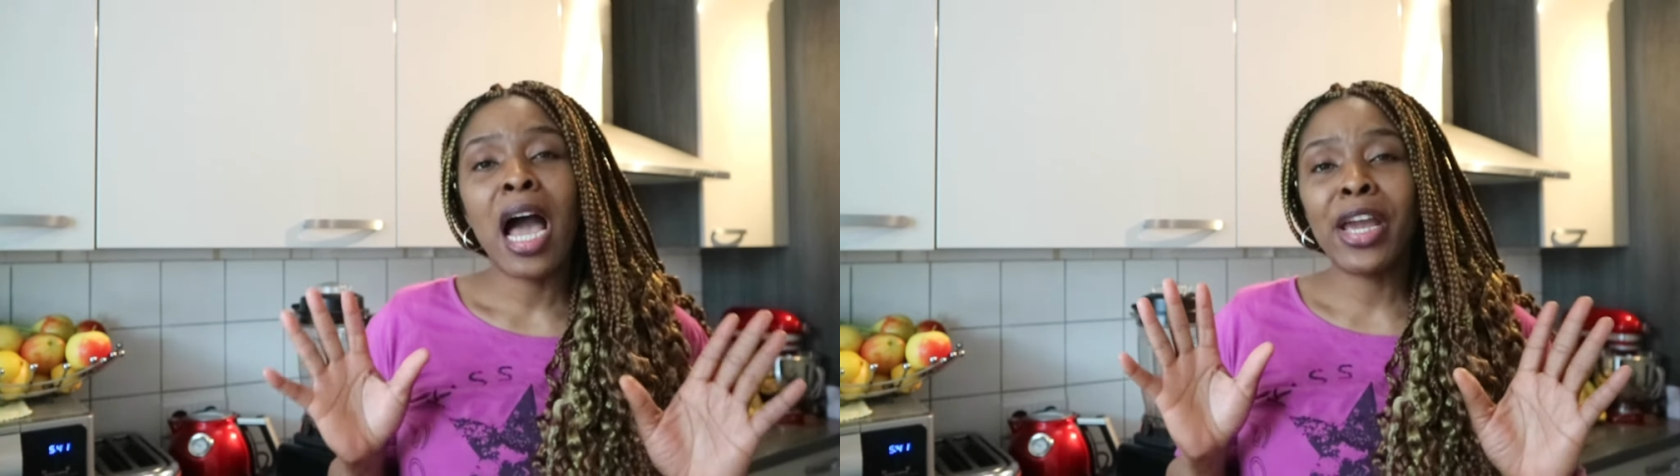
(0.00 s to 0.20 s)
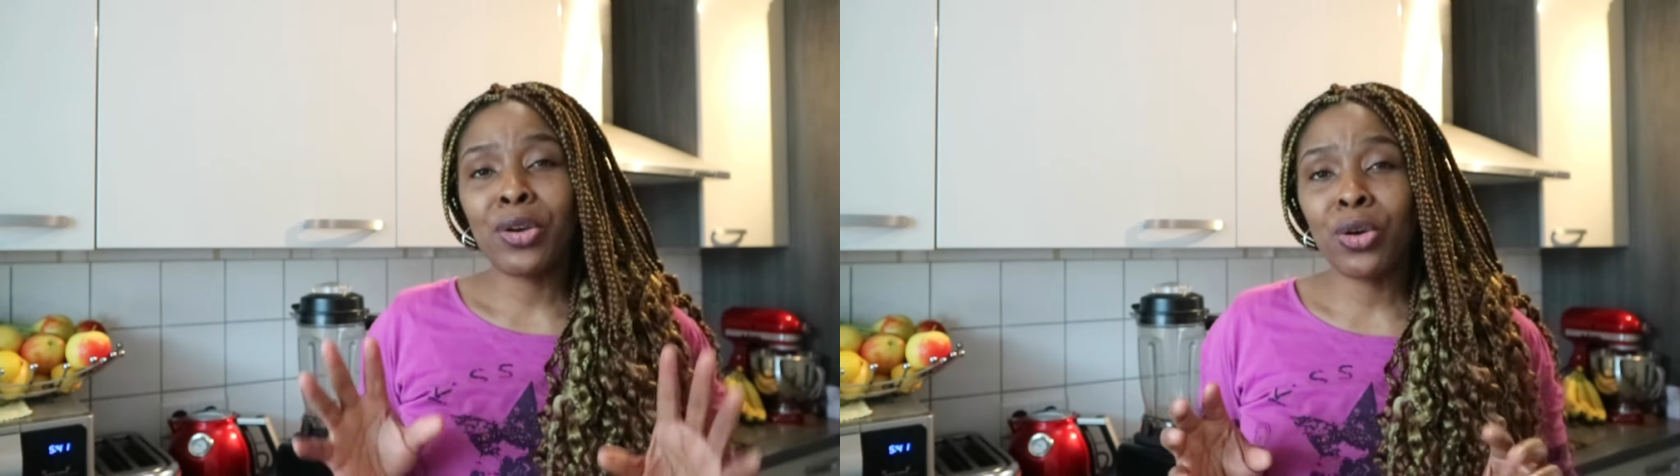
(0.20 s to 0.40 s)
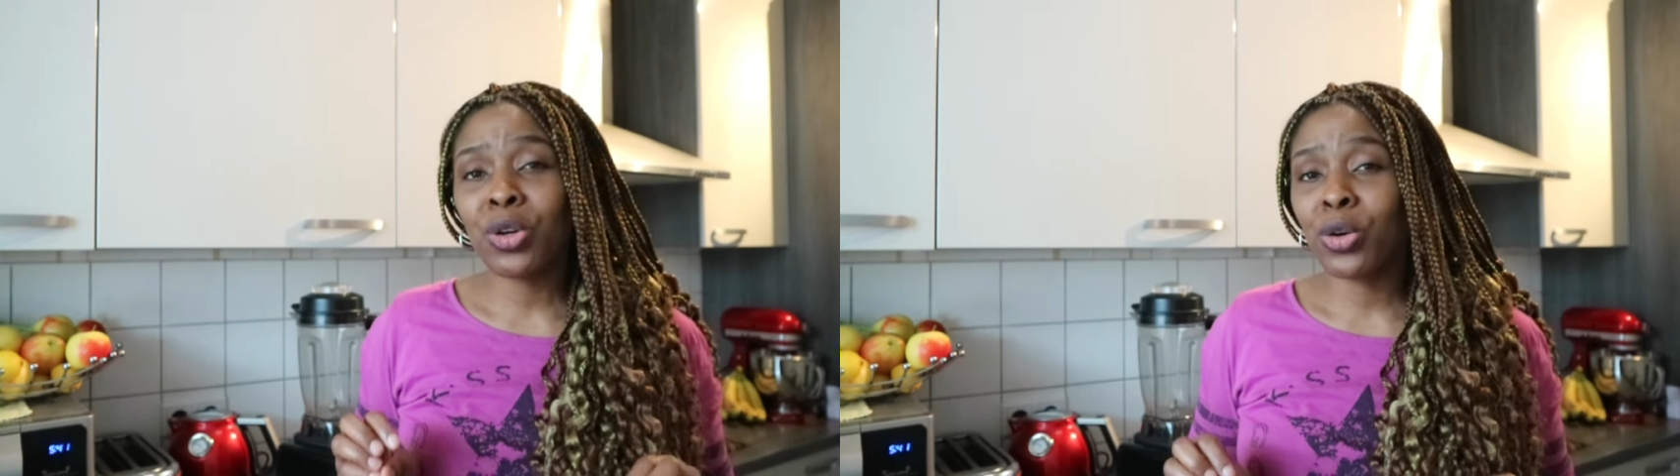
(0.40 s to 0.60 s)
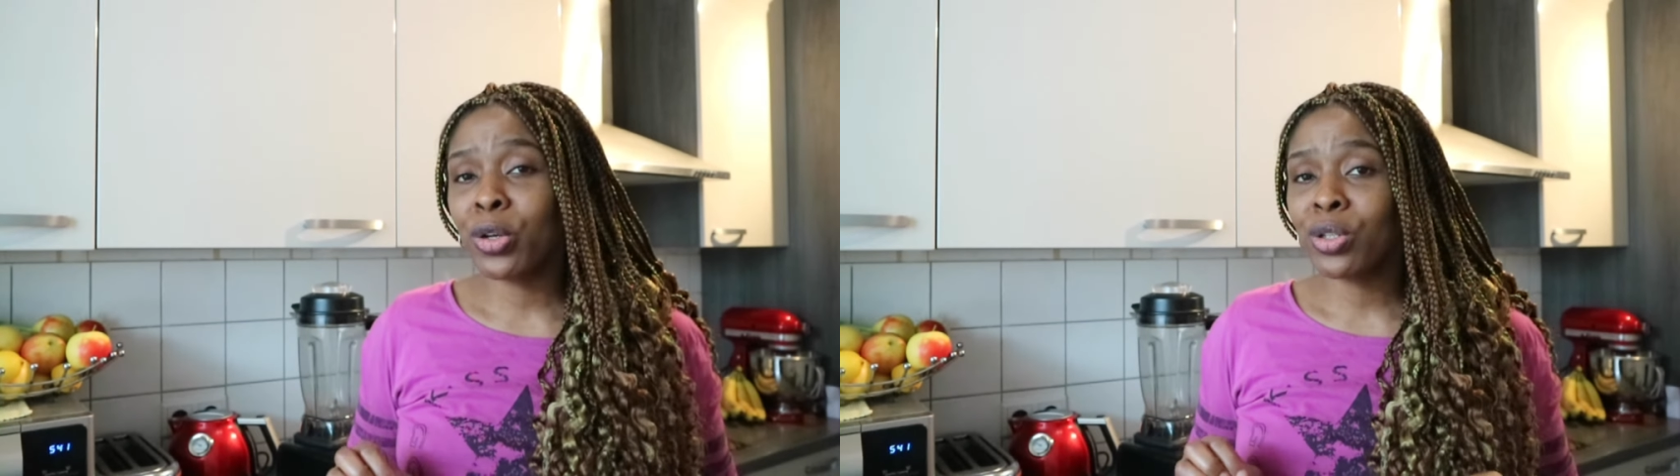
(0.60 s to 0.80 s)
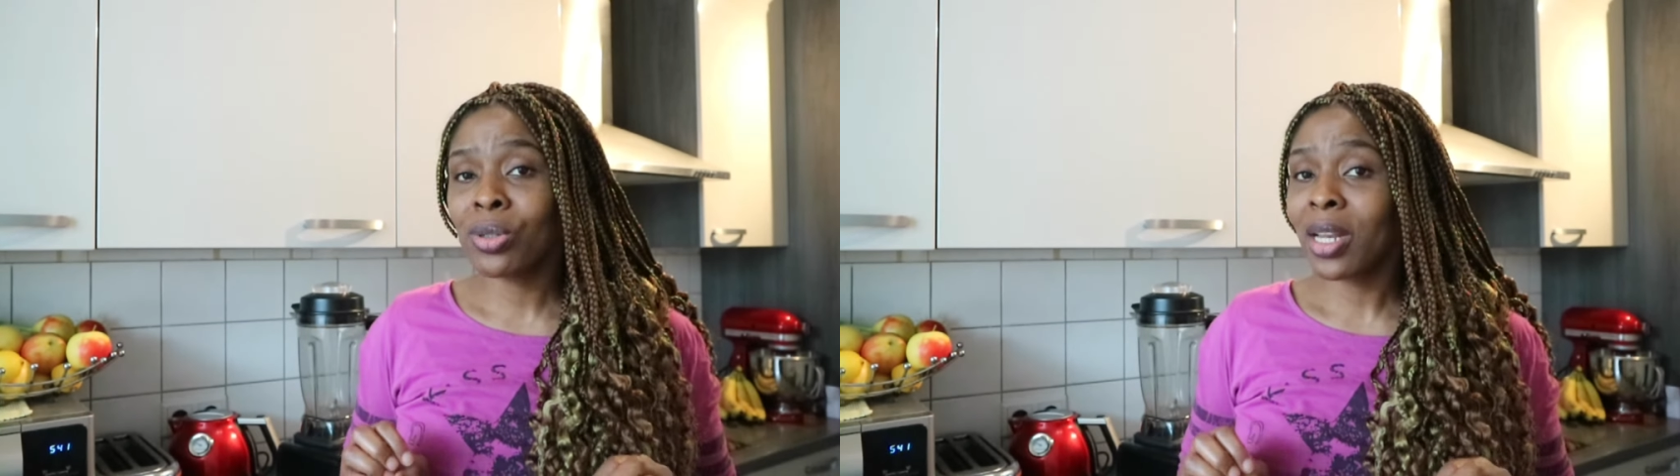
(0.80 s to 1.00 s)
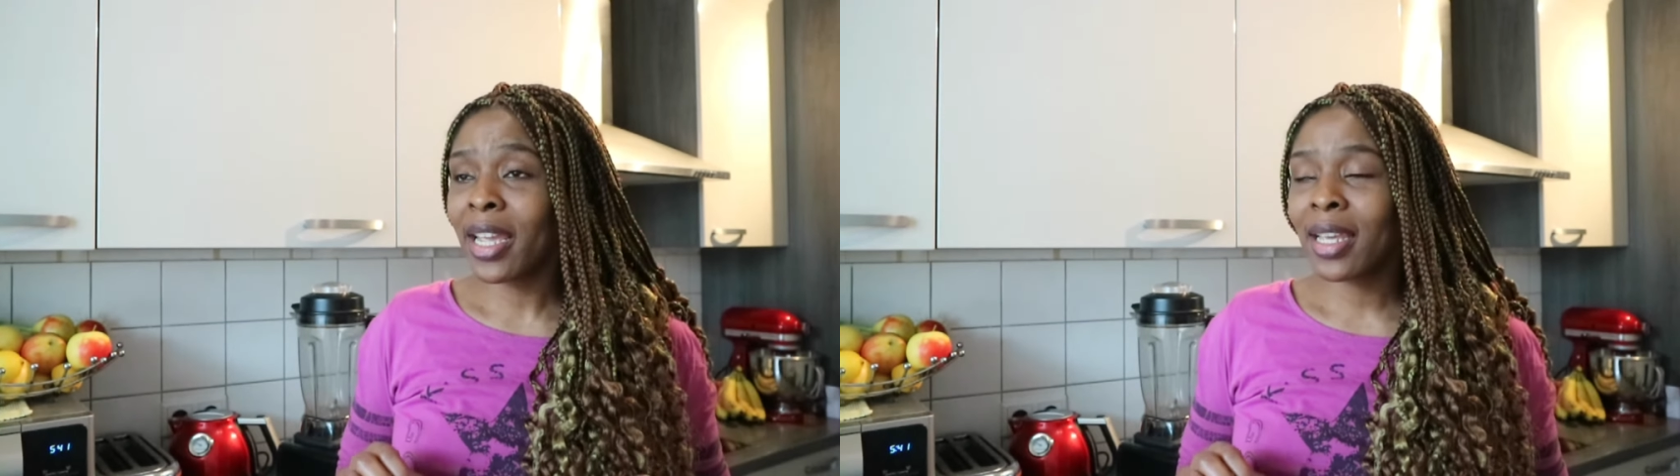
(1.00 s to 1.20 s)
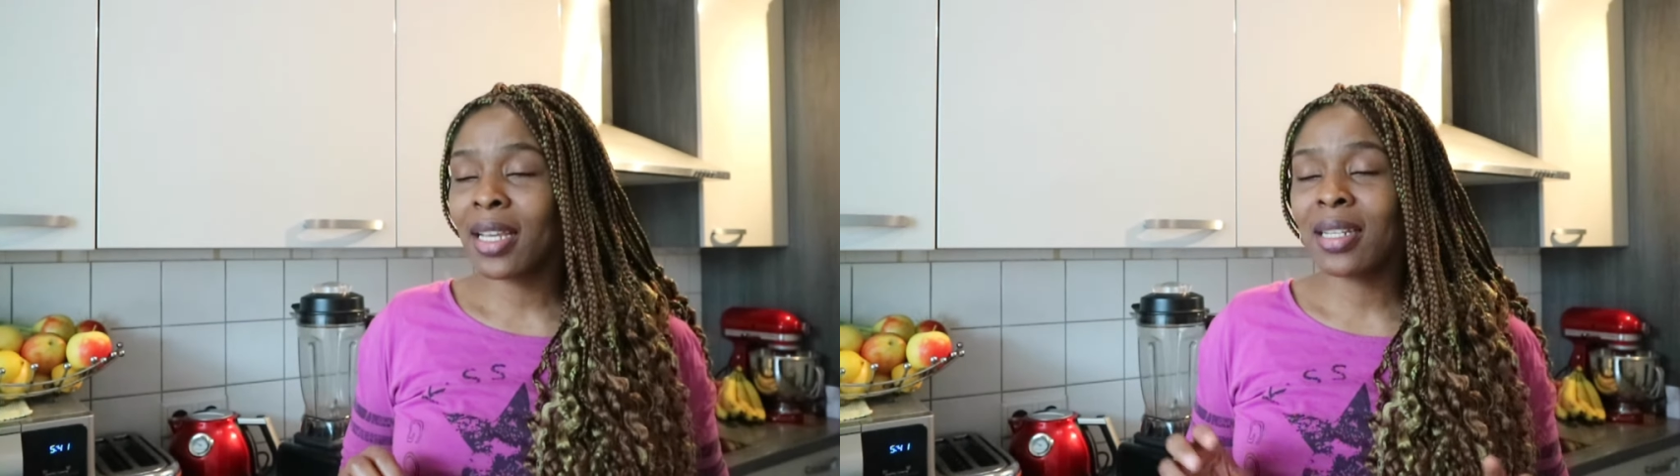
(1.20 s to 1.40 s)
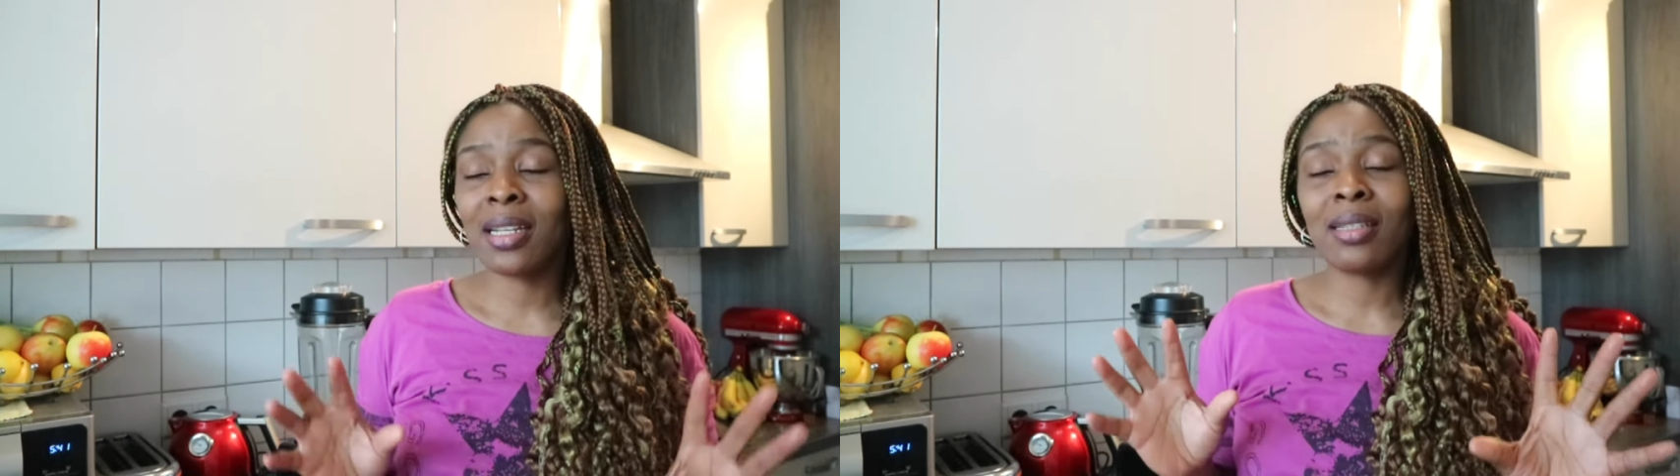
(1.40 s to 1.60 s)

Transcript: I know you're going to like it.